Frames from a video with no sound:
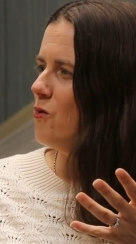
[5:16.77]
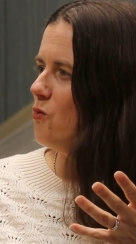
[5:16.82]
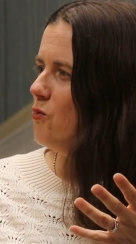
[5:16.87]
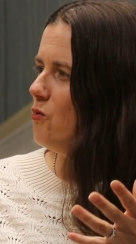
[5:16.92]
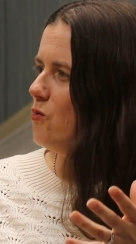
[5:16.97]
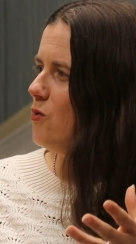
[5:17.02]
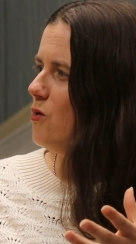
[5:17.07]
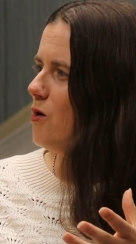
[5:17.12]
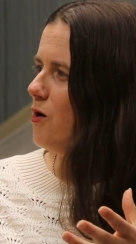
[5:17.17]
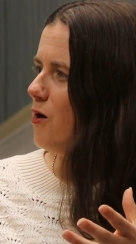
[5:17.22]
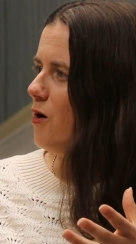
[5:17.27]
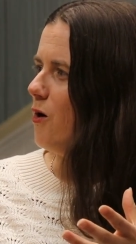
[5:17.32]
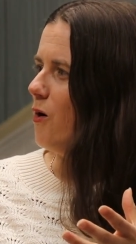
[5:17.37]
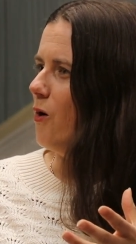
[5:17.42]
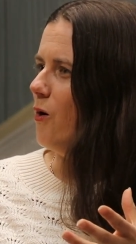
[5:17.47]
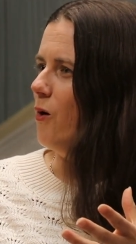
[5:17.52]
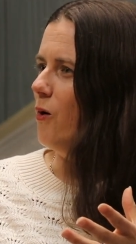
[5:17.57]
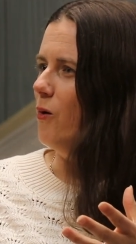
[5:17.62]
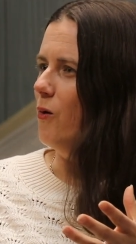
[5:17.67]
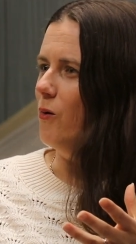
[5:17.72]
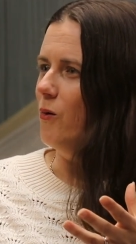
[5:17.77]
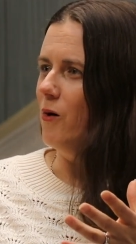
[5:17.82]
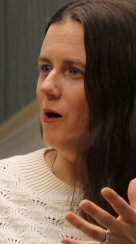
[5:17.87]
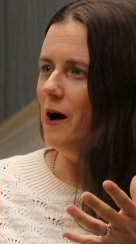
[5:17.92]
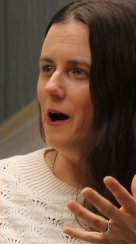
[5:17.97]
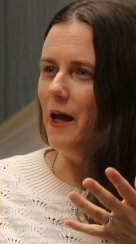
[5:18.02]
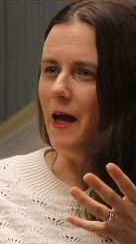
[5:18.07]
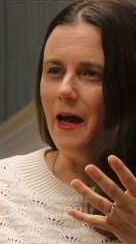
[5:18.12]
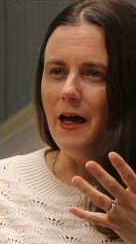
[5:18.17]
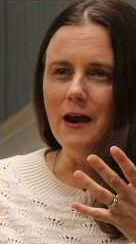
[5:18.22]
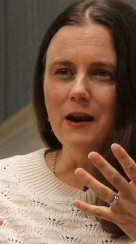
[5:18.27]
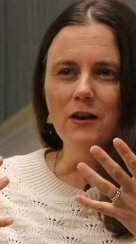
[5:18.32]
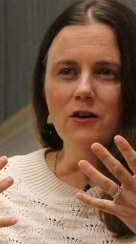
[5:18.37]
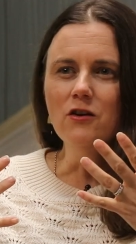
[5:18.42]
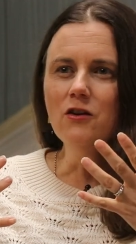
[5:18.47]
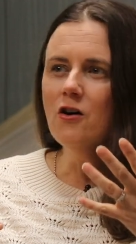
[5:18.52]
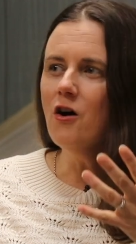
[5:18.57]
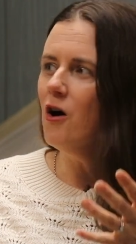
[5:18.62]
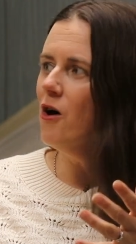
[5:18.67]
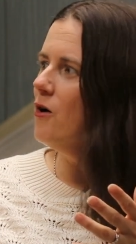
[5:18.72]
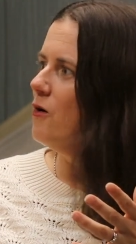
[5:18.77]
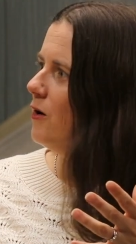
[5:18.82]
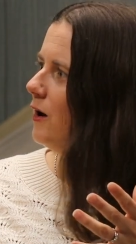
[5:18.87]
whoa, I had no